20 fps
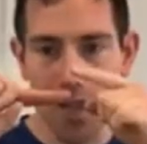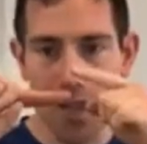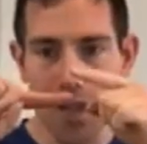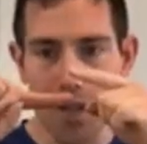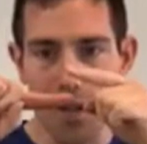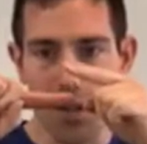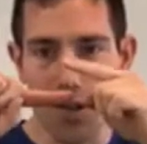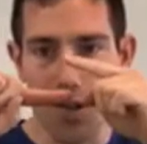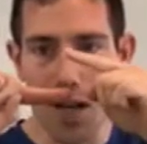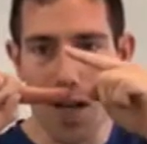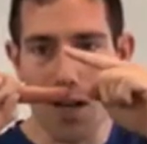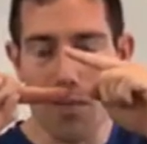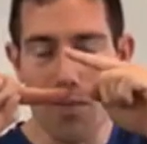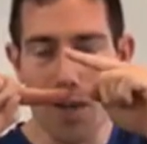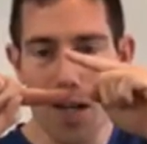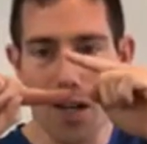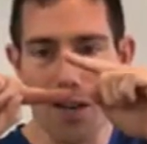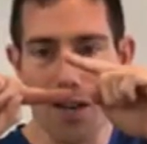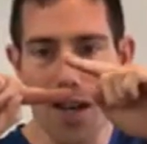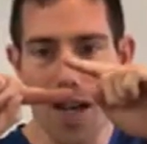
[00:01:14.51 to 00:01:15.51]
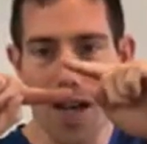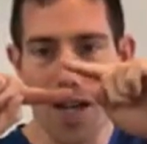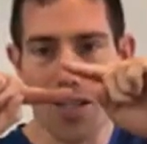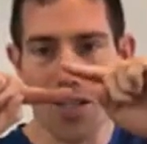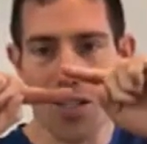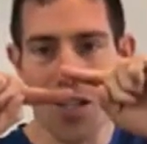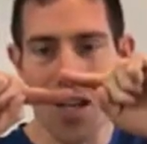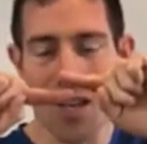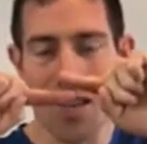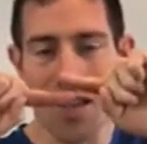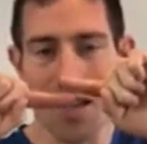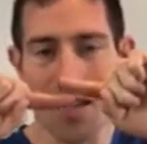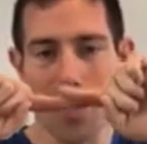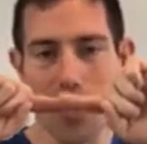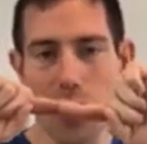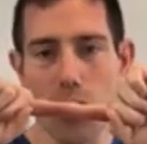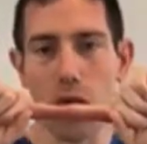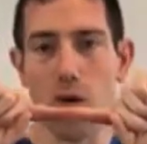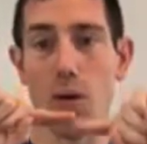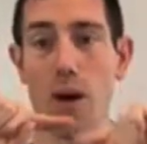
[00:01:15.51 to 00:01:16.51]
create a bigger notch and then
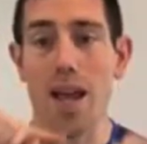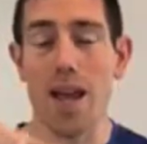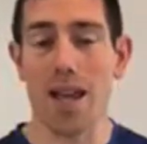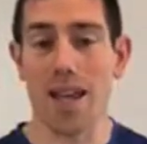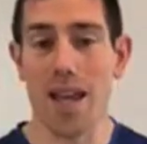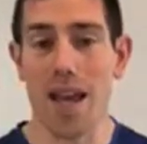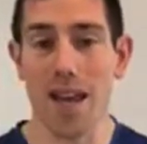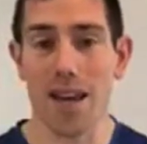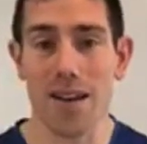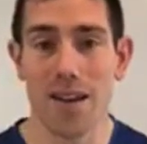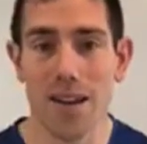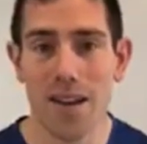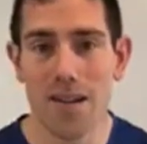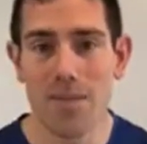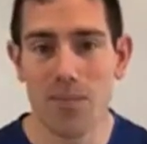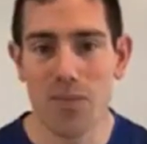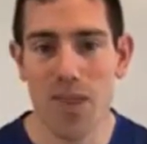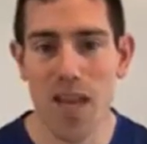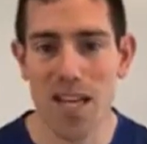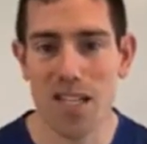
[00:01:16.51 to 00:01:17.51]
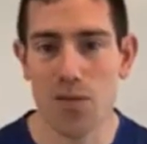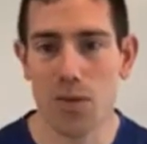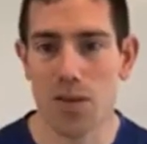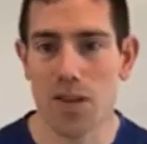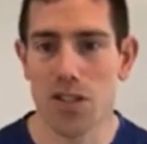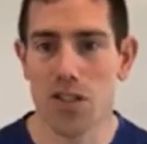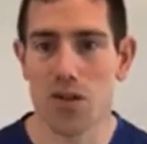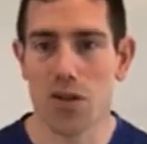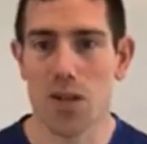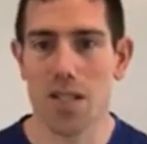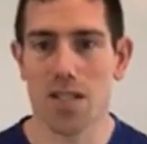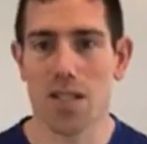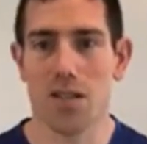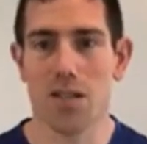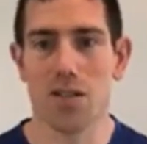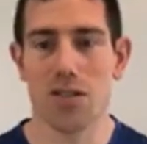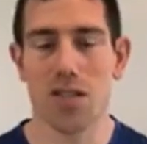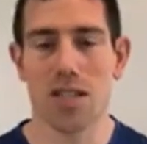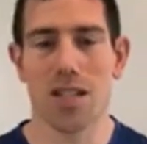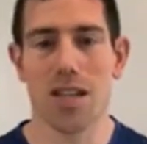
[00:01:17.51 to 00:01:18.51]
go away again. That's when the joint's
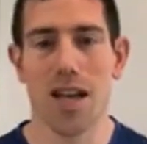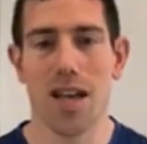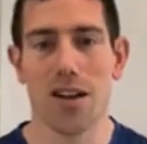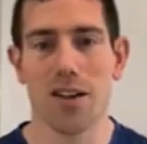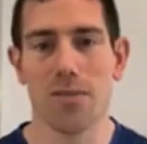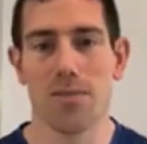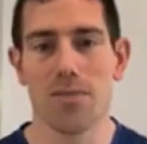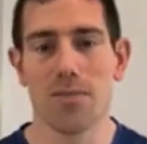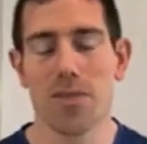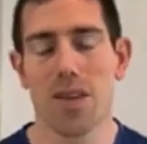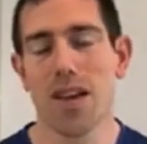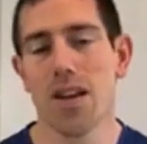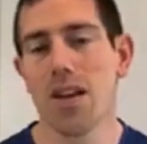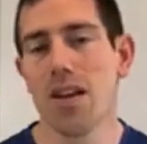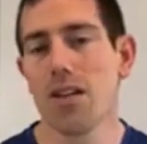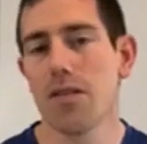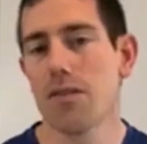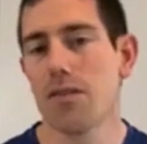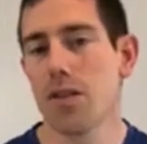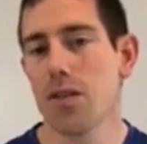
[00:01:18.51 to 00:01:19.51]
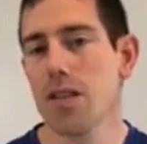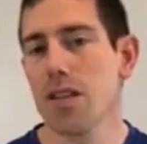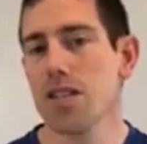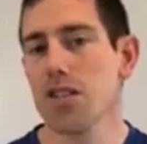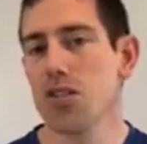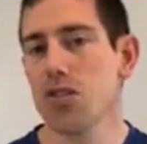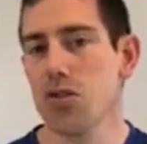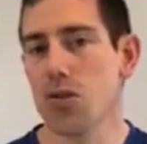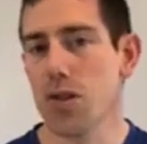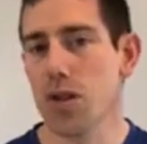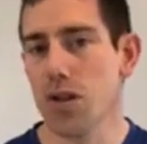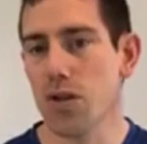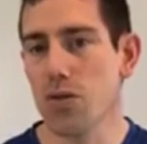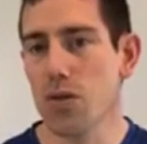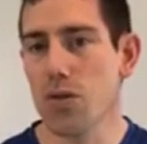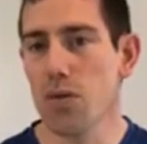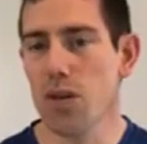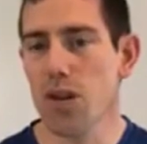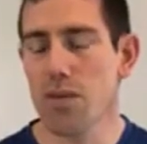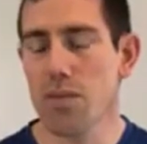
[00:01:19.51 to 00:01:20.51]
closing down. For this drill,
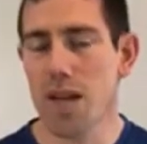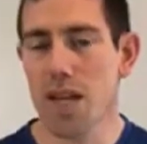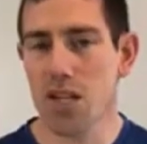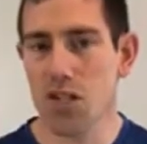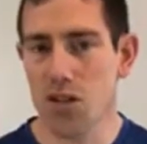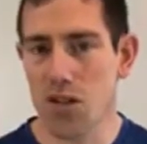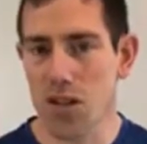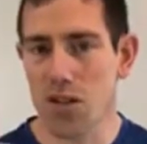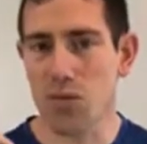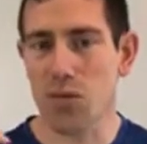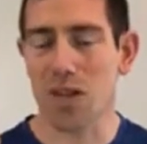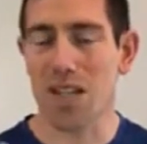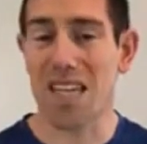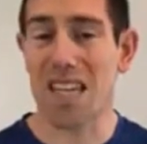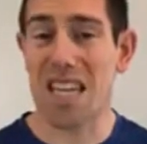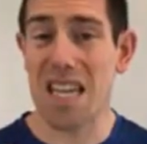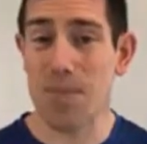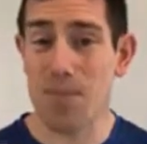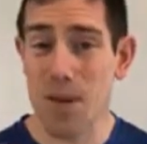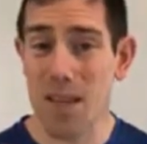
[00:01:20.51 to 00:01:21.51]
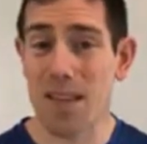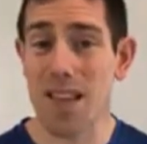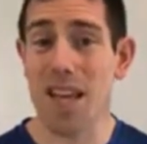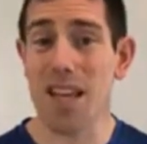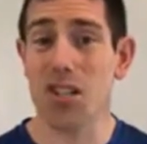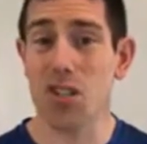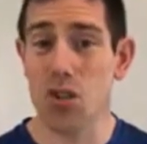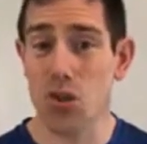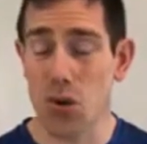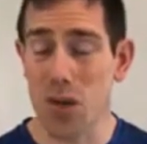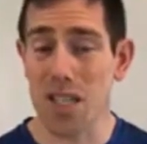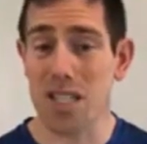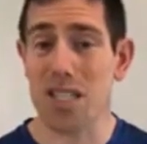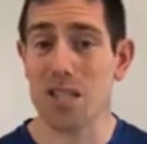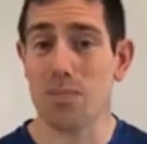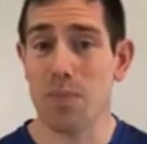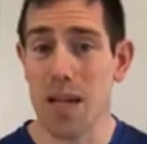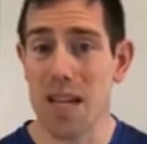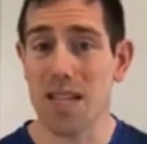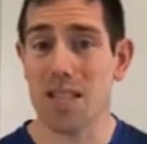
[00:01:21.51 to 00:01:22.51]
we want to make sure that we're keeping that joint
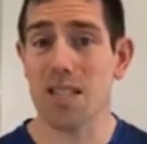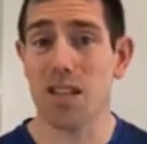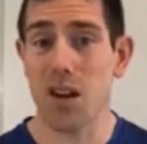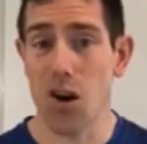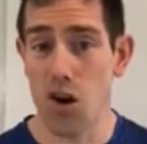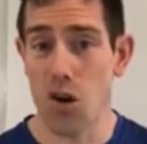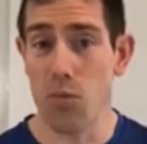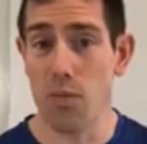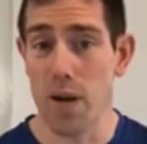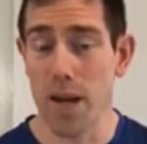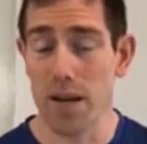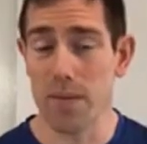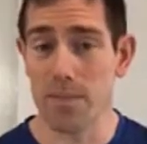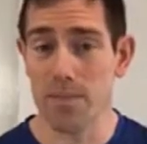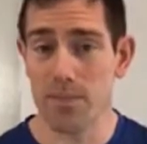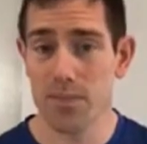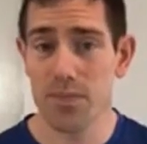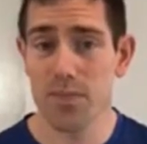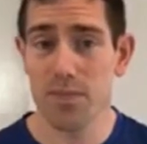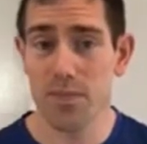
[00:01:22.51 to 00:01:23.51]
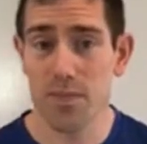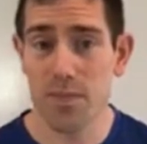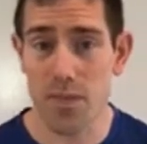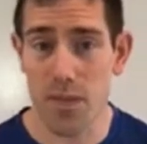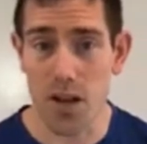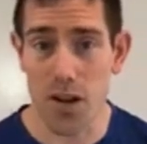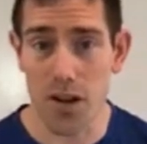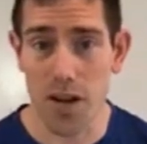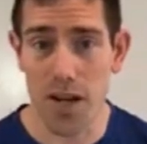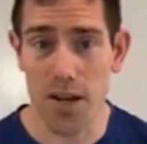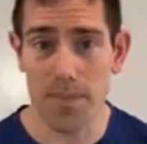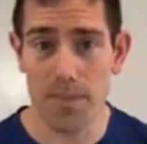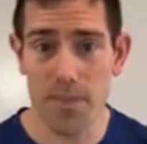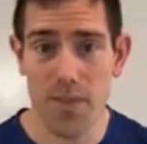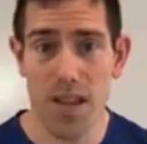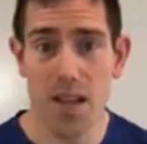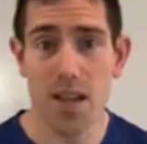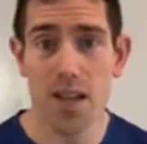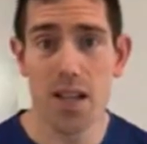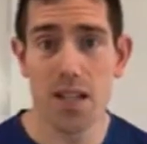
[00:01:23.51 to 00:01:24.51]
space open. All right?
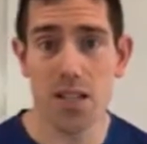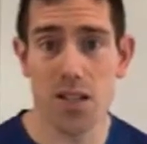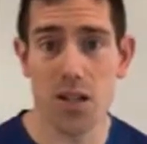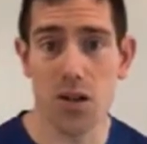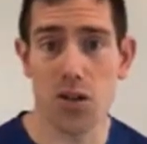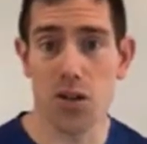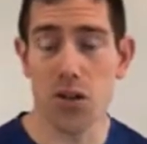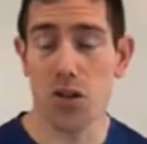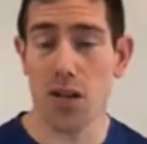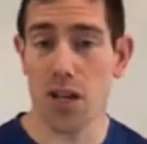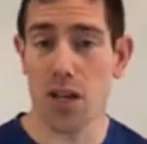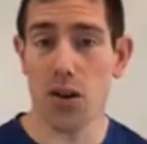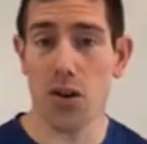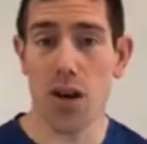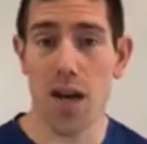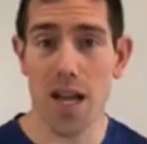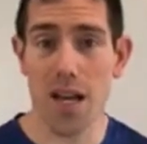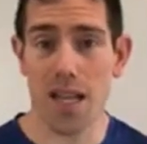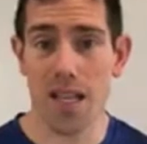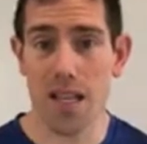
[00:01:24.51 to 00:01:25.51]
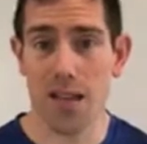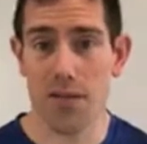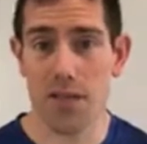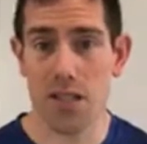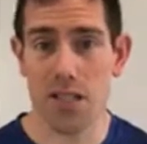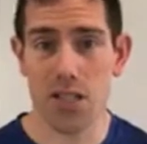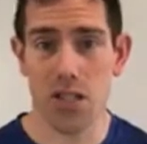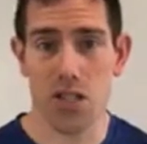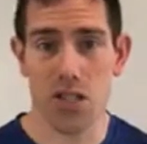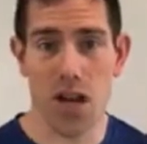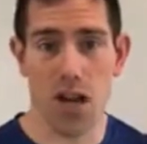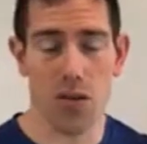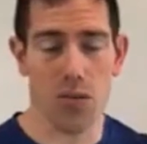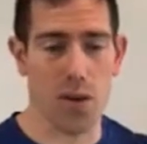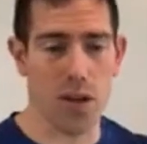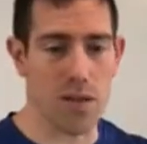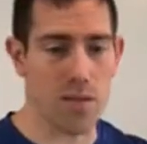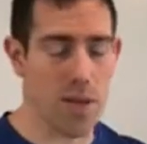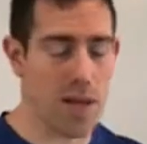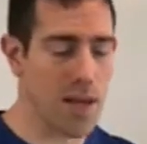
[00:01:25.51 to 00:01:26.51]
So you can go ahead and give this a shot
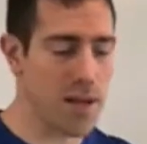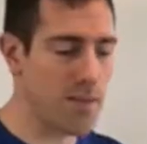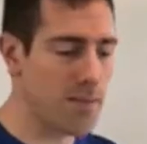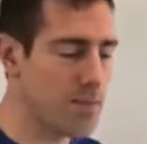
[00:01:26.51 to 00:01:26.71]
with me.